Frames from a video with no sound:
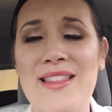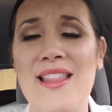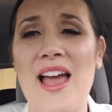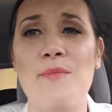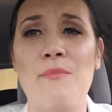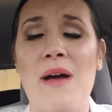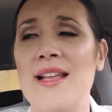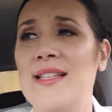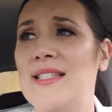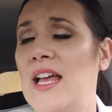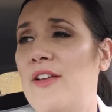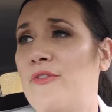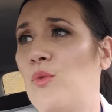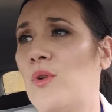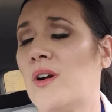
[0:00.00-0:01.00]
in that
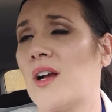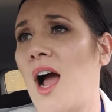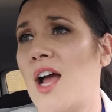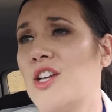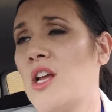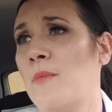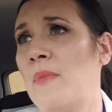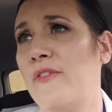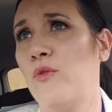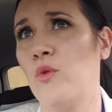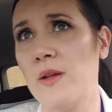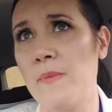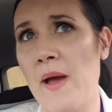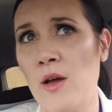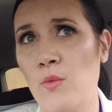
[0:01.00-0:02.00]
mindset for, gosh, on my
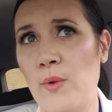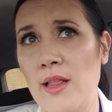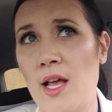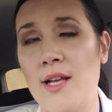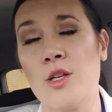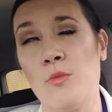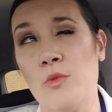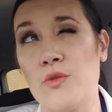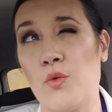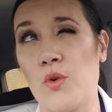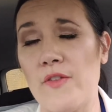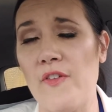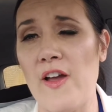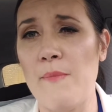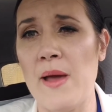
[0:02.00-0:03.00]
forty pound weight loss, almost
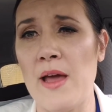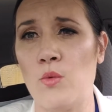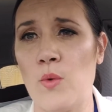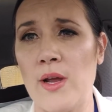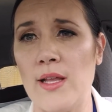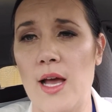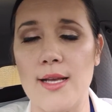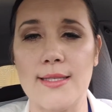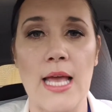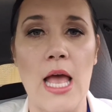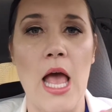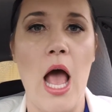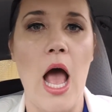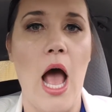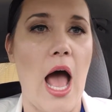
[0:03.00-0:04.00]
forty-five pound weight loss,
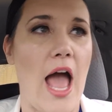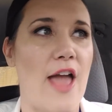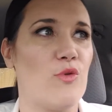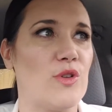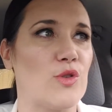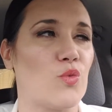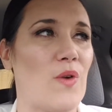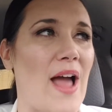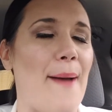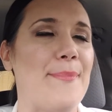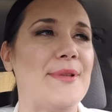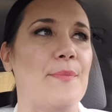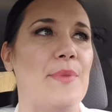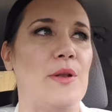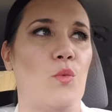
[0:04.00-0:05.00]
I was
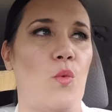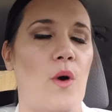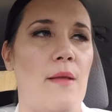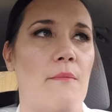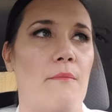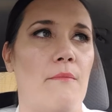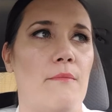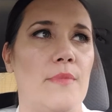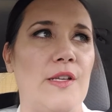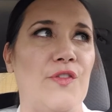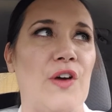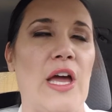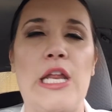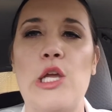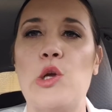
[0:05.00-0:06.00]
wrapped up in what
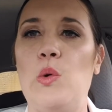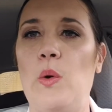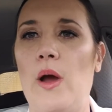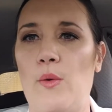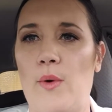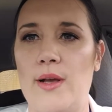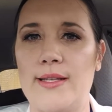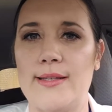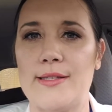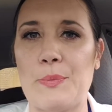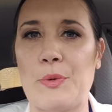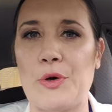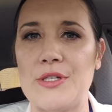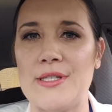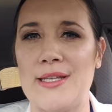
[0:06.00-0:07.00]
defining who I was as a
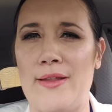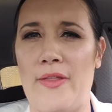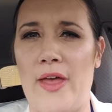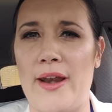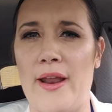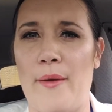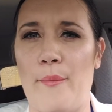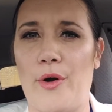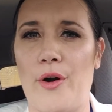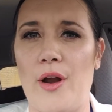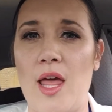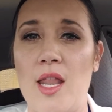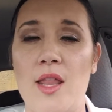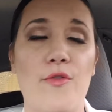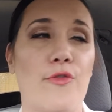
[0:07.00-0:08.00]
person in that number,
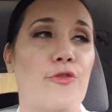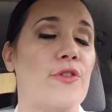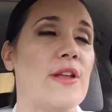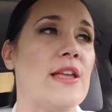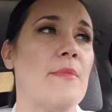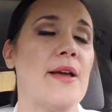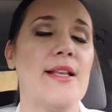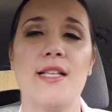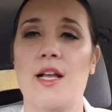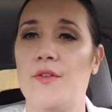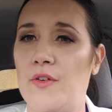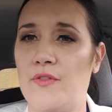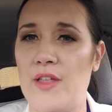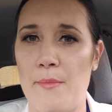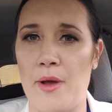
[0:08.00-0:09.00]
and freeing
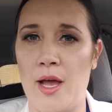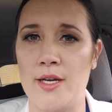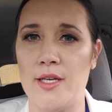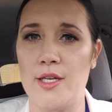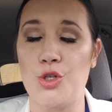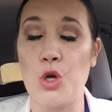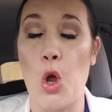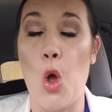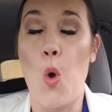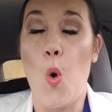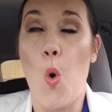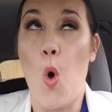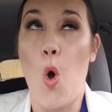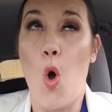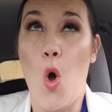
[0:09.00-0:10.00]
myself of that bondage
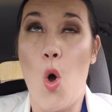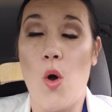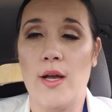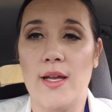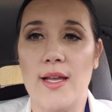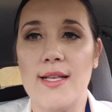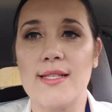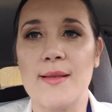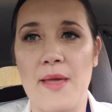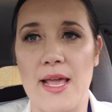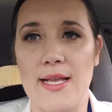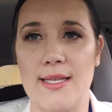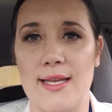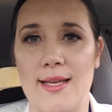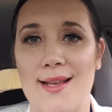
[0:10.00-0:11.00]
woo, is
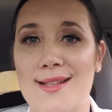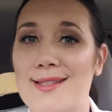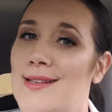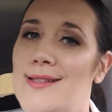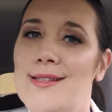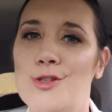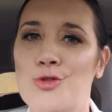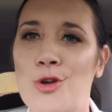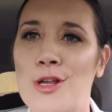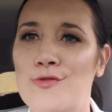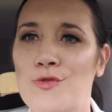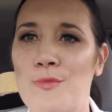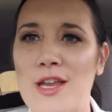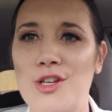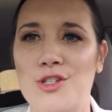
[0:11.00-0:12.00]
amazing. It's, it's a
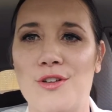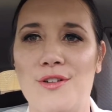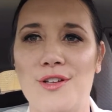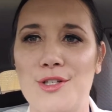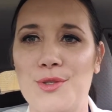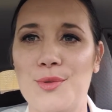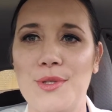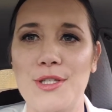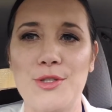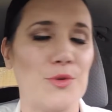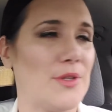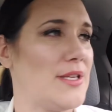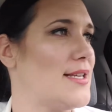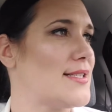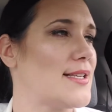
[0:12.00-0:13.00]
transformational. It truly,
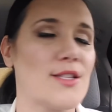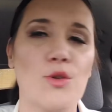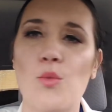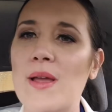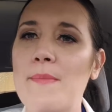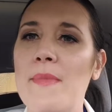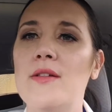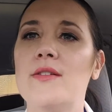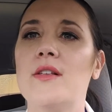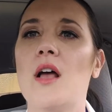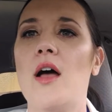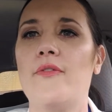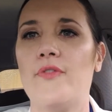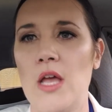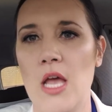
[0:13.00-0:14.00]
truly is. As the weight melts
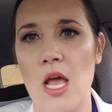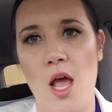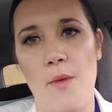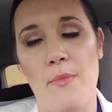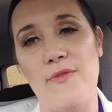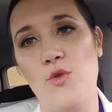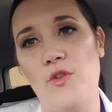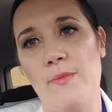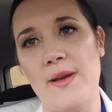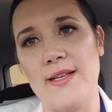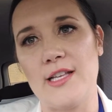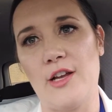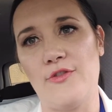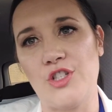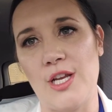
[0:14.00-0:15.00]
off, my view of
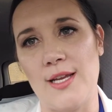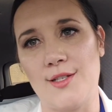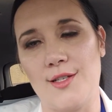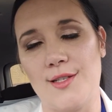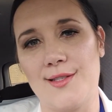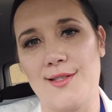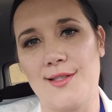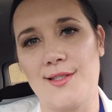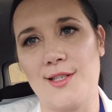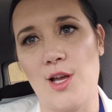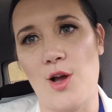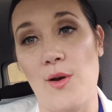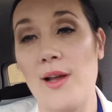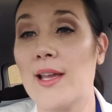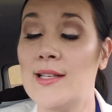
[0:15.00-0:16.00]
myself changes.
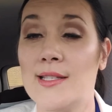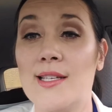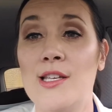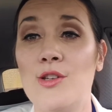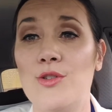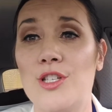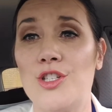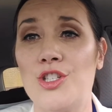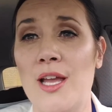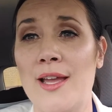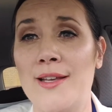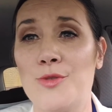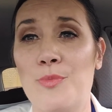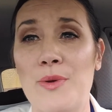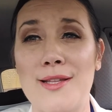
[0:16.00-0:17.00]
So it continues to
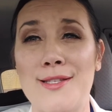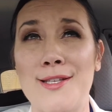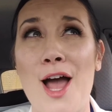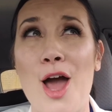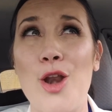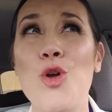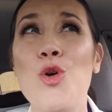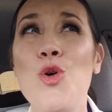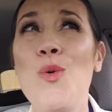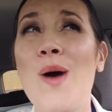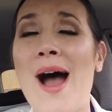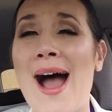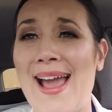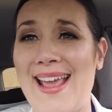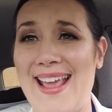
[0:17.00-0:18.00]
change, but it's not who
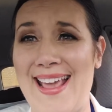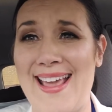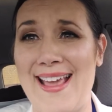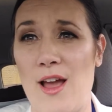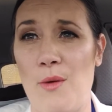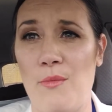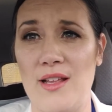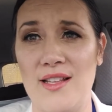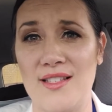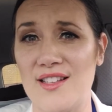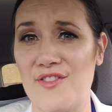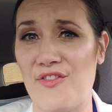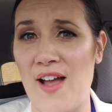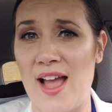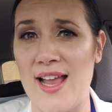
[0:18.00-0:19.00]
I am is
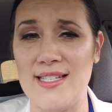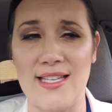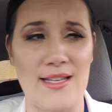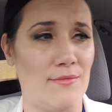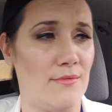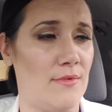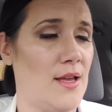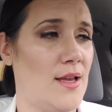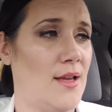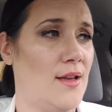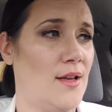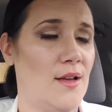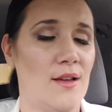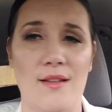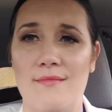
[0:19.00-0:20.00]
defined in
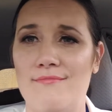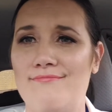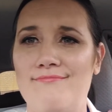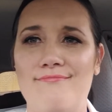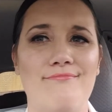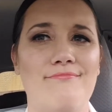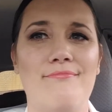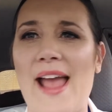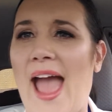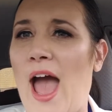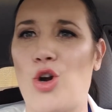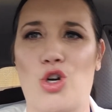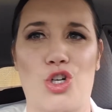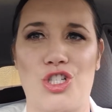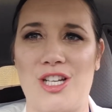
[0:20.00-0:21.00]
my
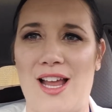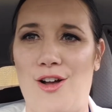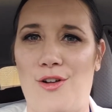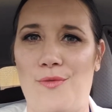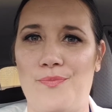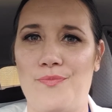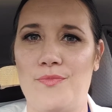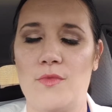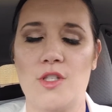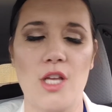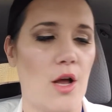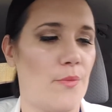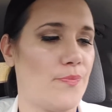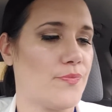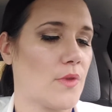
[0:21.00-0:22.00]
outer shell.
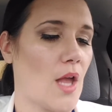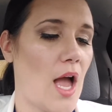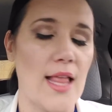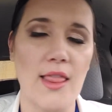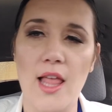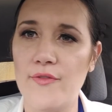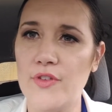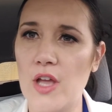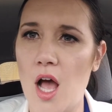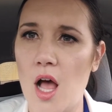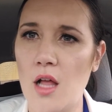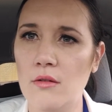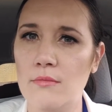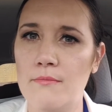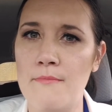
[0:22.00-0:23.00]
So I love
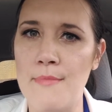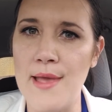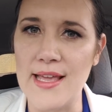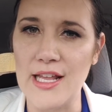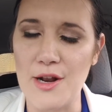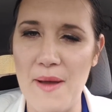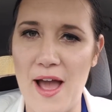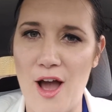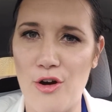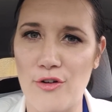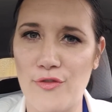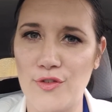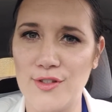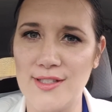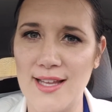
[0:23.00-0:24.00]
y'all. Make it a
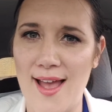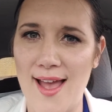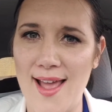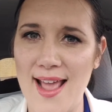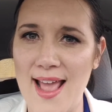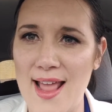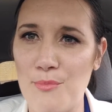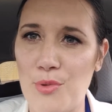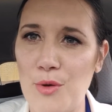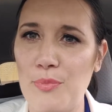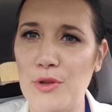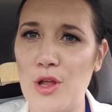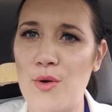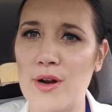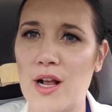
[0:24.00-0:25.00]
powerful day, and put
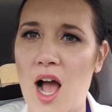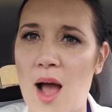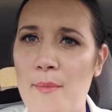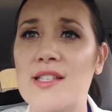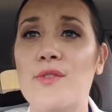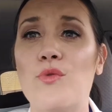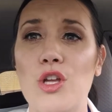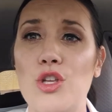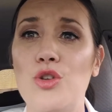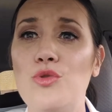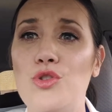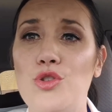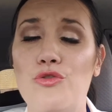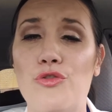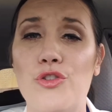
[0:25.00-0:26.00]
below in comments of what
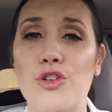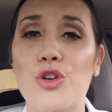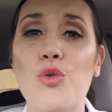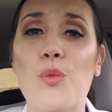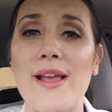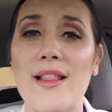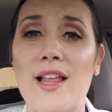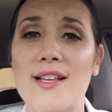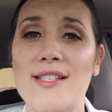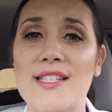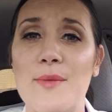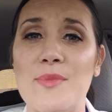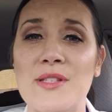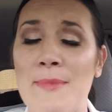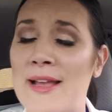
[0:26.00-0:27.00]
you do for your weight loss
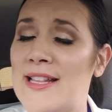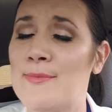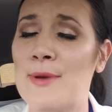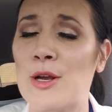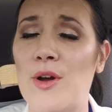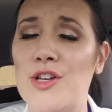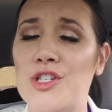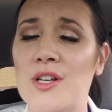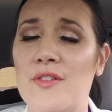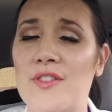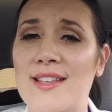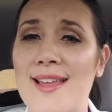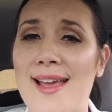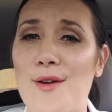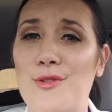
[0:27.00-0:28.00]
tips. And that's my question of
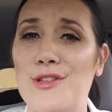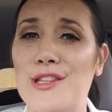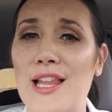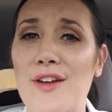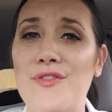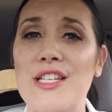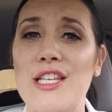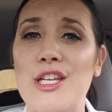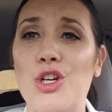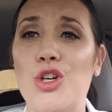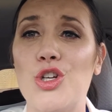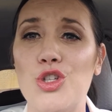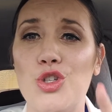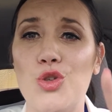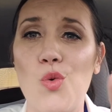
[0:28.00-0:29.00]
the day. I would love to hear
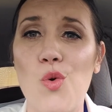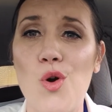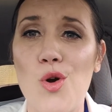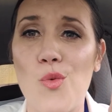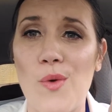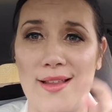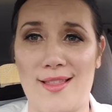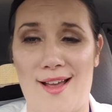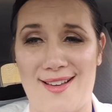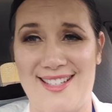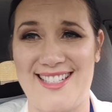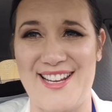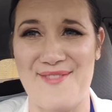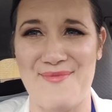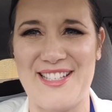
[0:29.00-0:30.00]
your weight
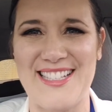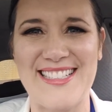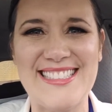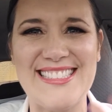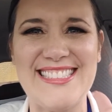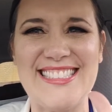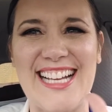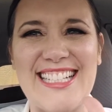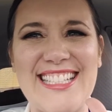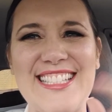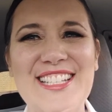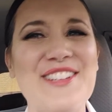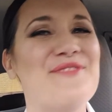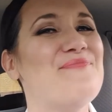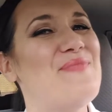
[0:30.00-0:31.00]
loss tips. Talk to you
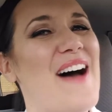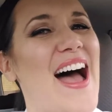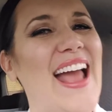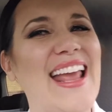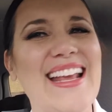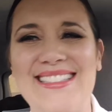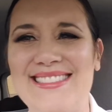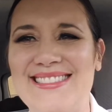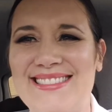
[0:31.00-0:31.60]
soon. Bye.